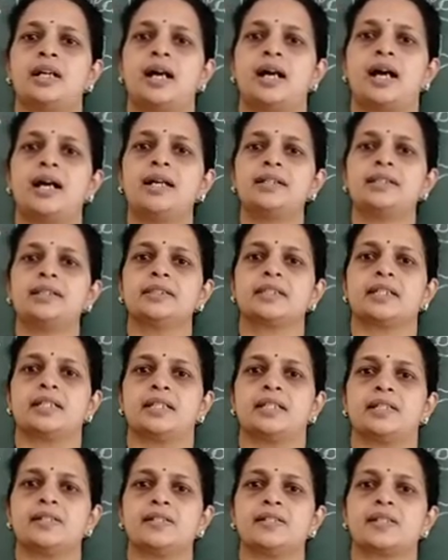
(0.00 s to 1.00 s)
Earth
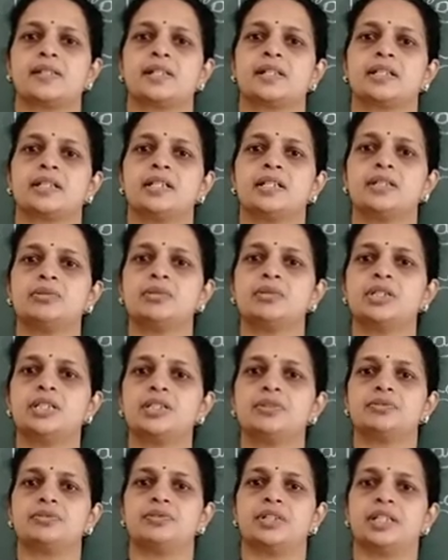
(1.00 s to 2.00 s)
is
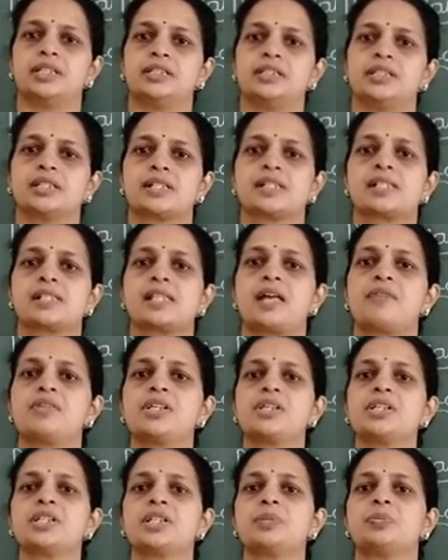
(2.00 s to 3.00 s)
covered with
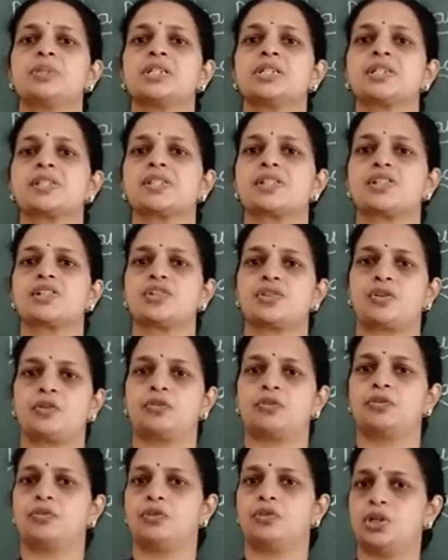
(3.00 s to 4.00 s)
70%
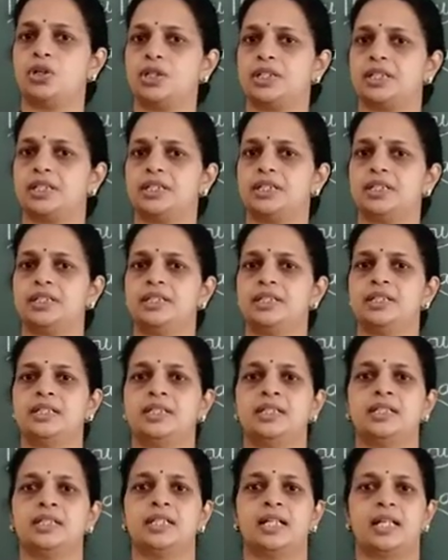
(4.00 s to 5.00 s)
of water
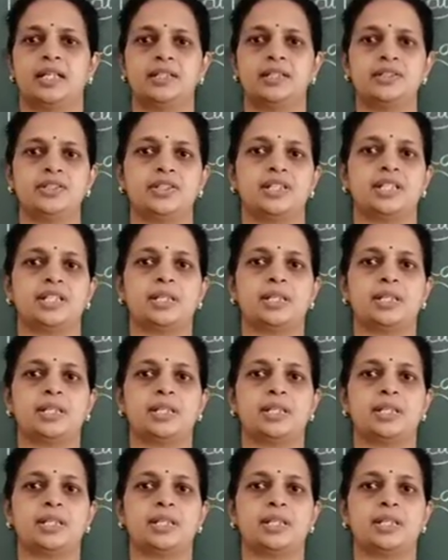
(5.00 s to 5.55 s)
and